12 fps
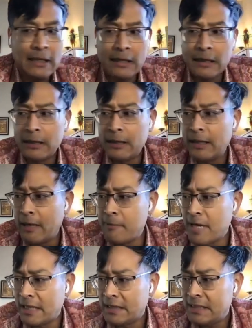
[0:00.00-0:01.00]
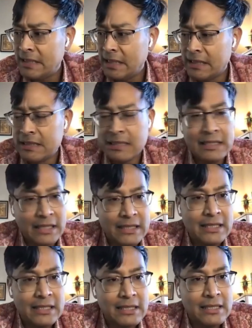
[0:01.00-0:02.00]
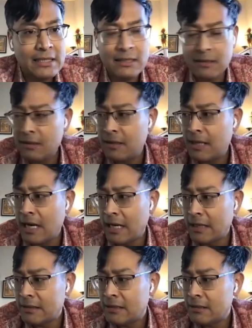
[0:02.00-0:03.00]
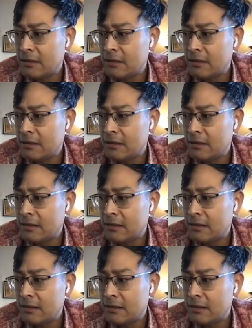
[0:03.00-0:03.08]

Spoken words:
MIT insists that